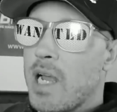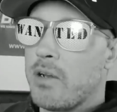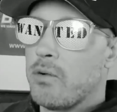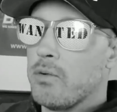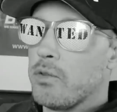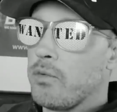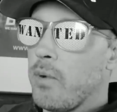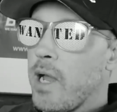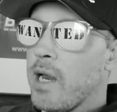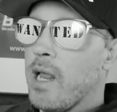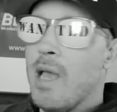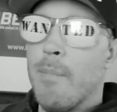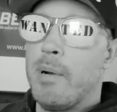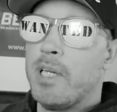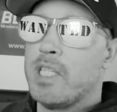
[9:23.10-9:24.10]
not dual threat,
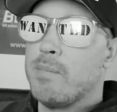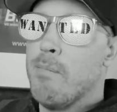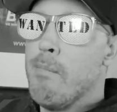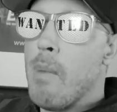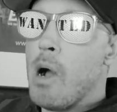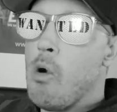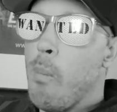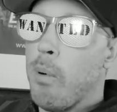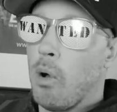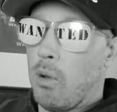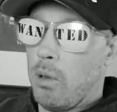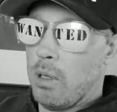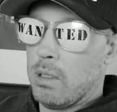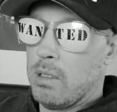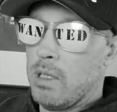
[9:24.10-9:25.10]
but he's
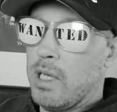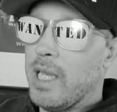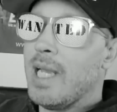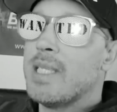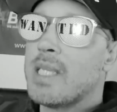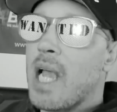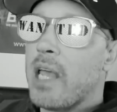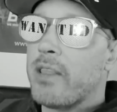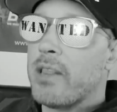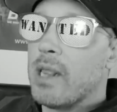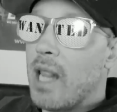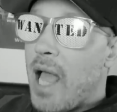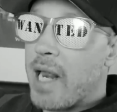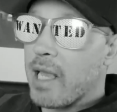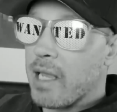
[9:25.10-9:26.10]
mobile. He's
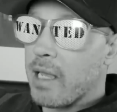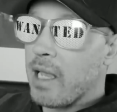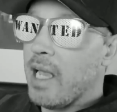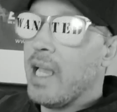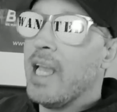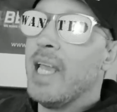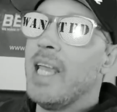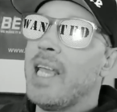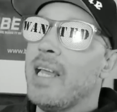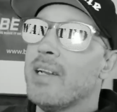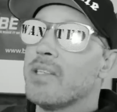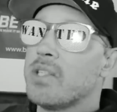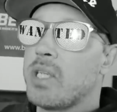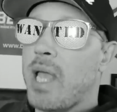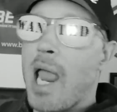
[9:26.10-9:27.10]
athletic. He can
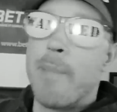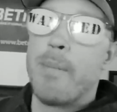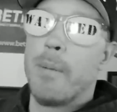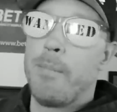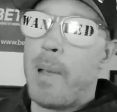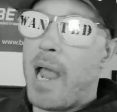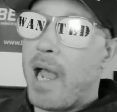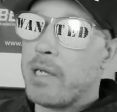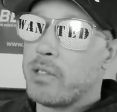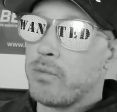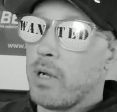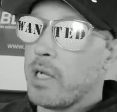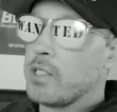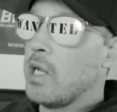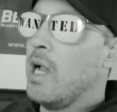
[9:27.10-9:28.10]
escape a pass
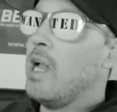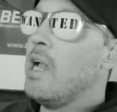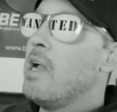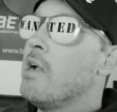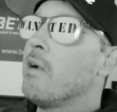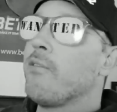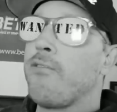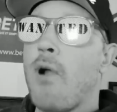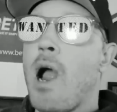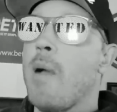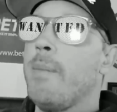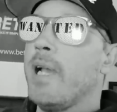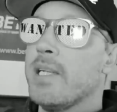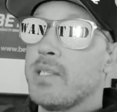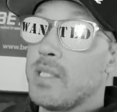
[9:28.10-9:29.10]
rush.
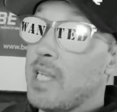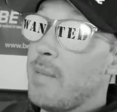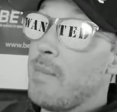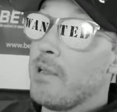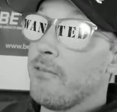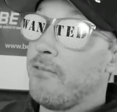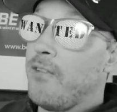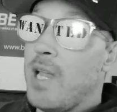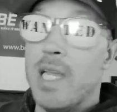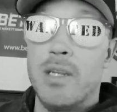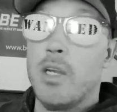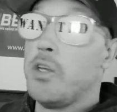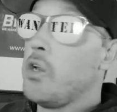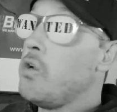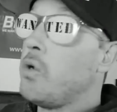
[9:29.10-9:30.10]
Fromm has cement
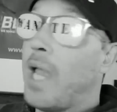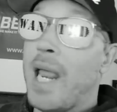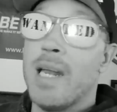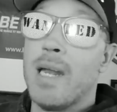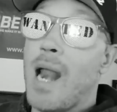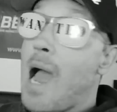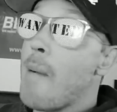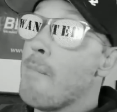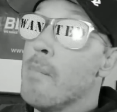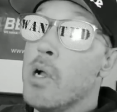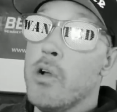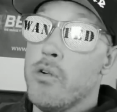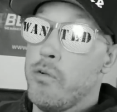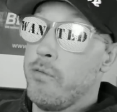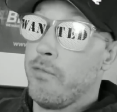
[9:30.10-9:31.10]
feet. The dude cannot
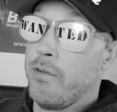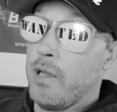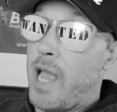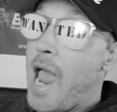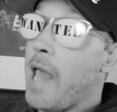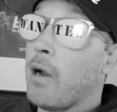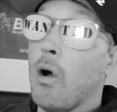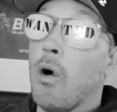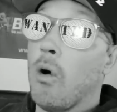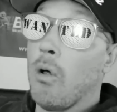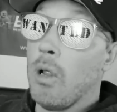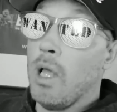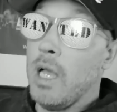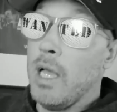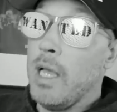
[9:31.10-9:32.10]
move at
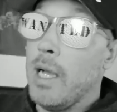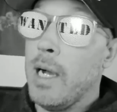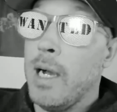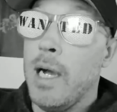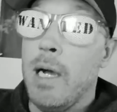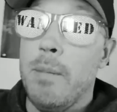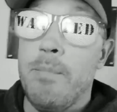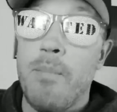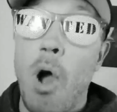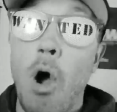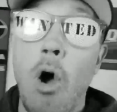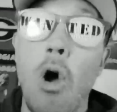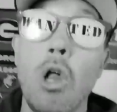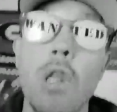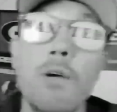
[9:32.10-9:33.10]
all.
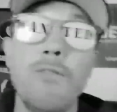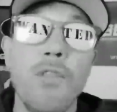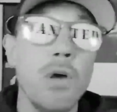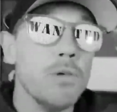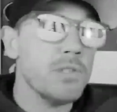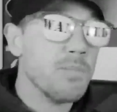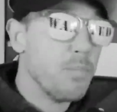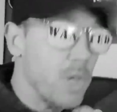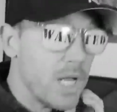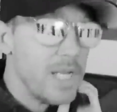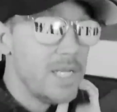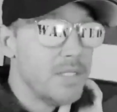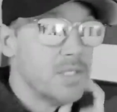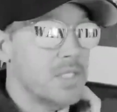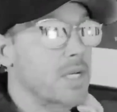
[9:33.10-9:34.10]
All of those
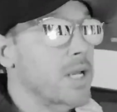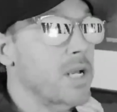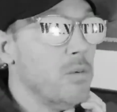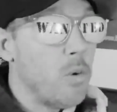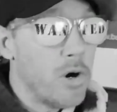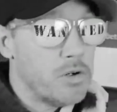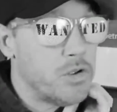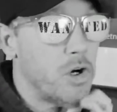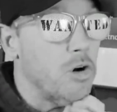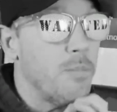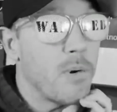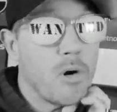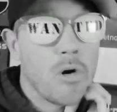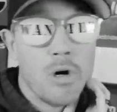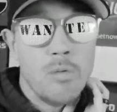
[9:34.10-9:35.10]
plays today where Joe
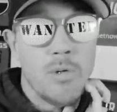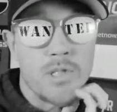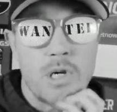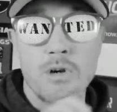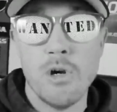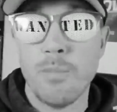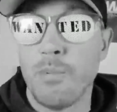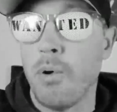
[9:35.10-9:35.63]
Burrow was under